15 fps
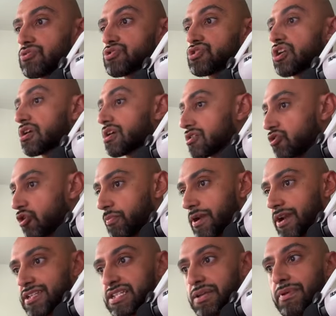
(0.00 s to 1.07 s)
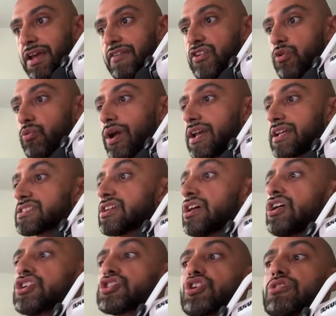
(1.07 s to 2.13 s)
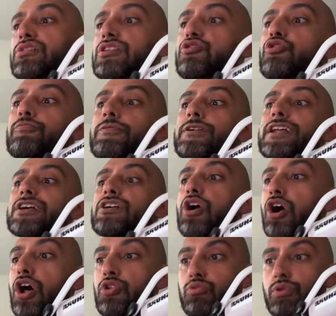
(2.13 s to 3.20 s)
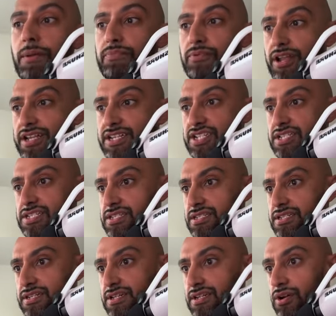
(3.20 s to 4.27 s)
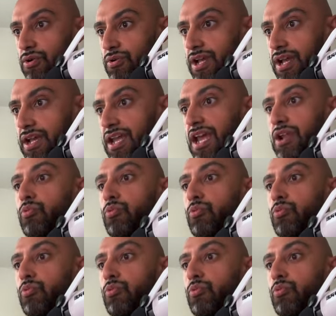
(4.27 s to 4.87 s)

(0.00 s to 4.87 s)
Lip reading: So start incorporating some heavier weights, start incorporating all rep ranges, okay?